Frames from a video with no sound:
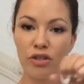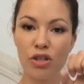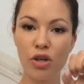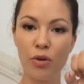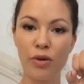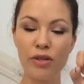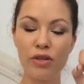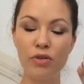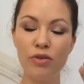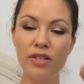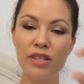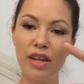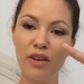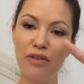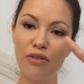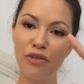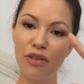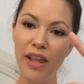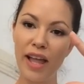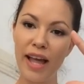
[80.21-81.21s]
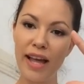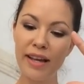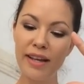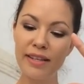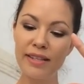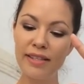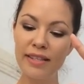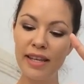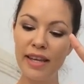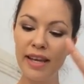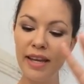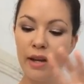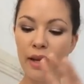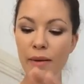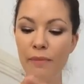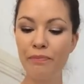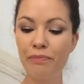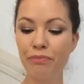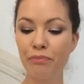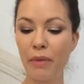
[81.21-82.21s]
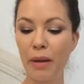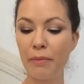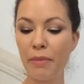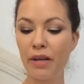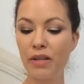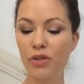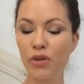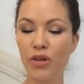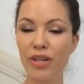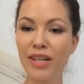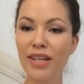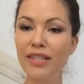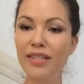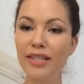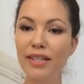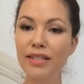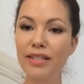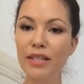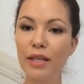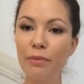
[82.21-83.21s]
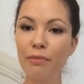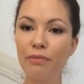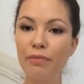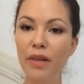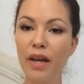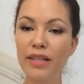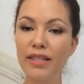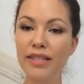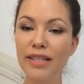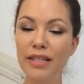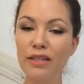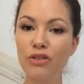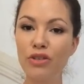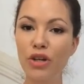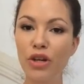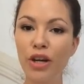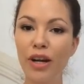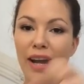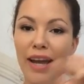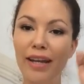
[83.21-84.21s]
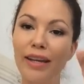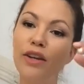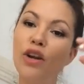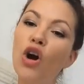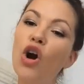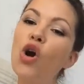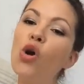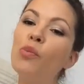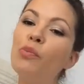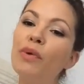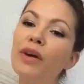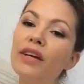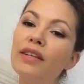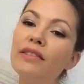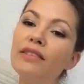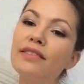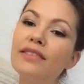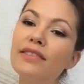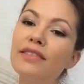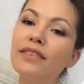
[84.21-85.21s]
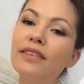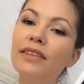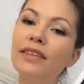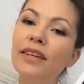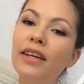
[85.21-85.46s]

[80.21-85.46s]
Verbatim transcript: So as soon as I flex, my muscle hits against the sensor and it opens.